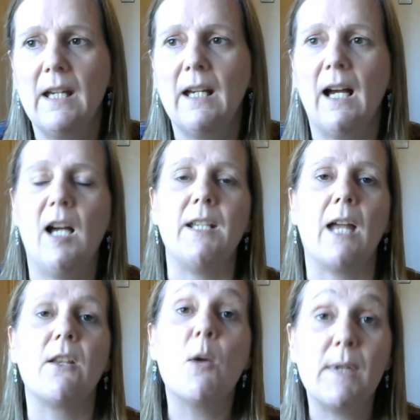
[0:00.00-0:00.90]
Now
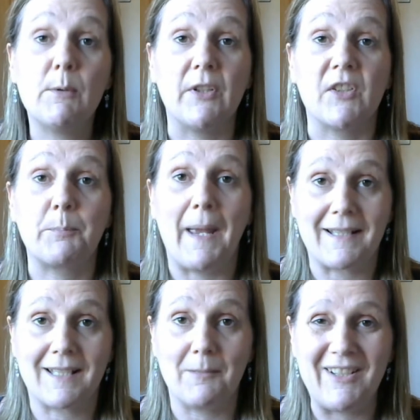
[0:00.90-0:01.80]
nobody was
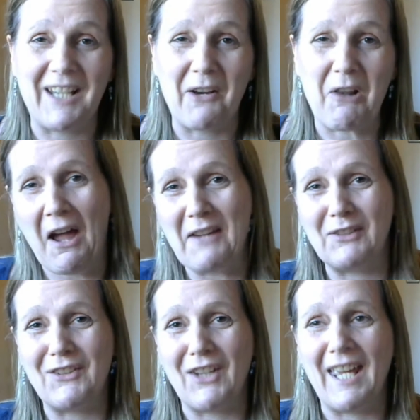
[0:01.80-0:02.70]
expecting me to go live
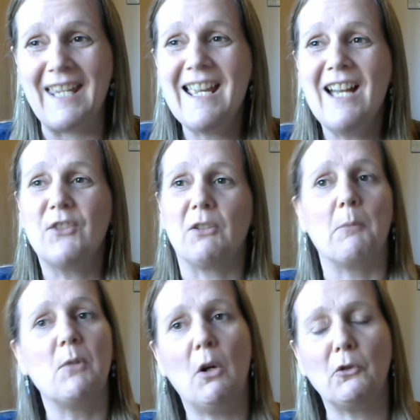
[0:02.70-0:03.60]
today, so
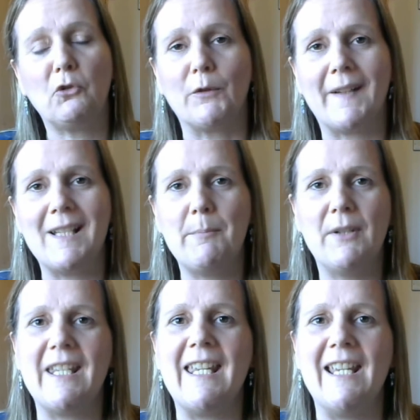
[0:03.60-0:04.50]
I'm not sure if
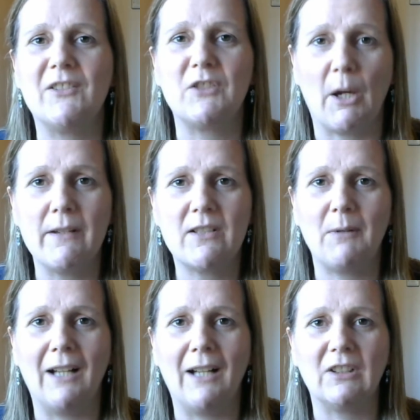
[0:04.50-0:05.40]
anybody is going to
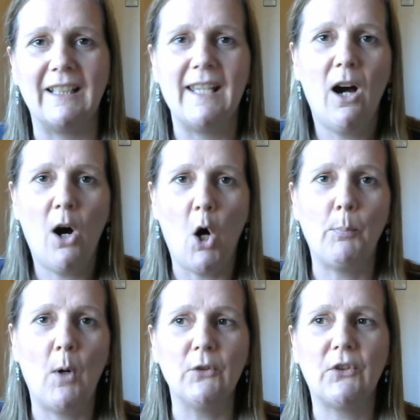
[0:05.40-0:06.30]
actually
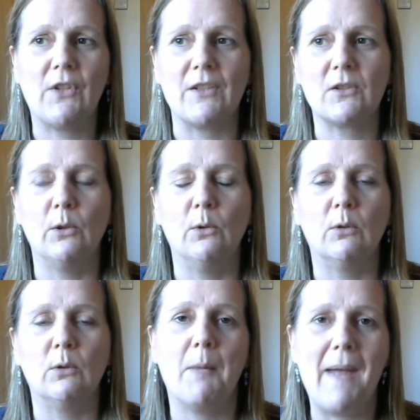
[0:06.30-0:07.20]
hop onto this
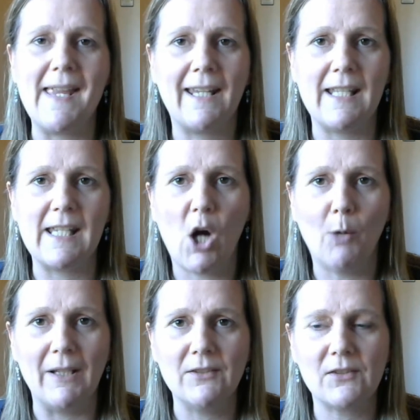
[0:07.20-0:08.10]
call and make any
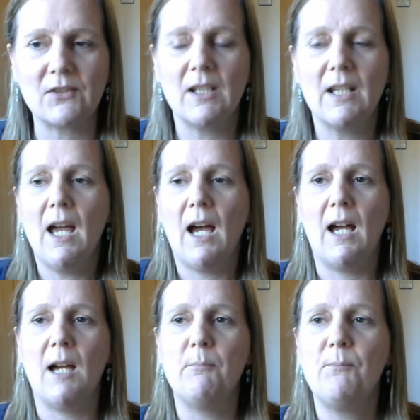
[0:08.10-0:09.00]
comments.
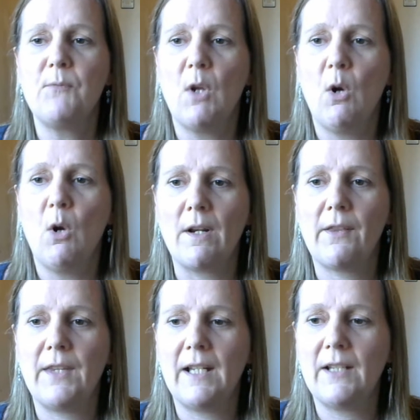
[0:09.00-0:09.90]
One of
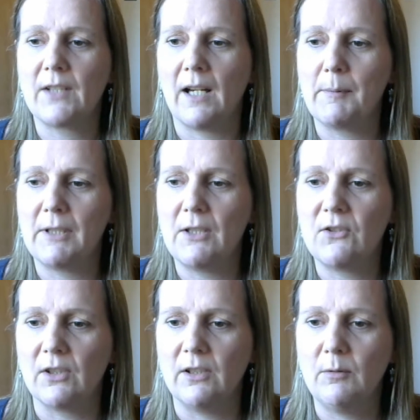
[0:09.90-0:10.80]
the things that I'm going to
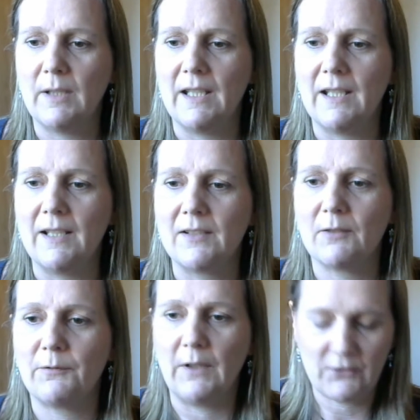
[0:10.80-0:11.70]
do is,
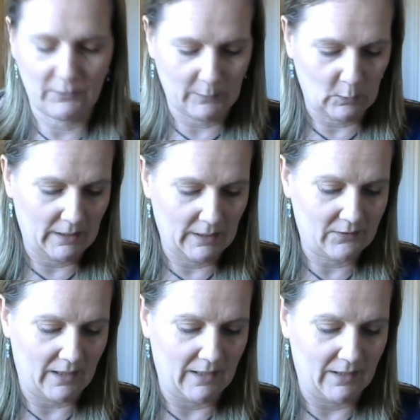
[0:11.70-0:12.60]
first of all,
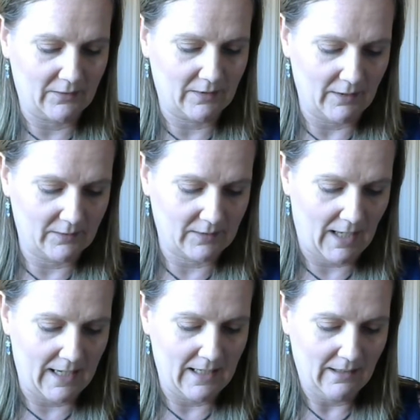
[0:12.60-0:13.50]
is
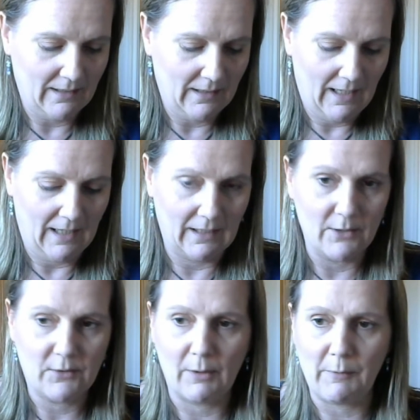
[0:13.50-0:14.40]
say hello
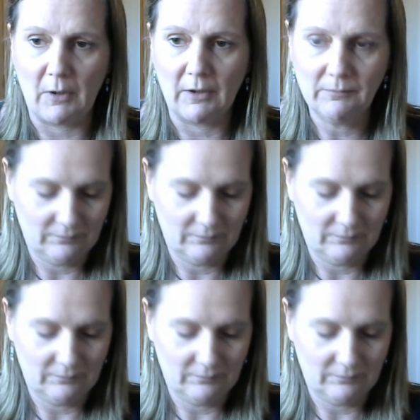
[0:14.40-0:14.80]
to everyone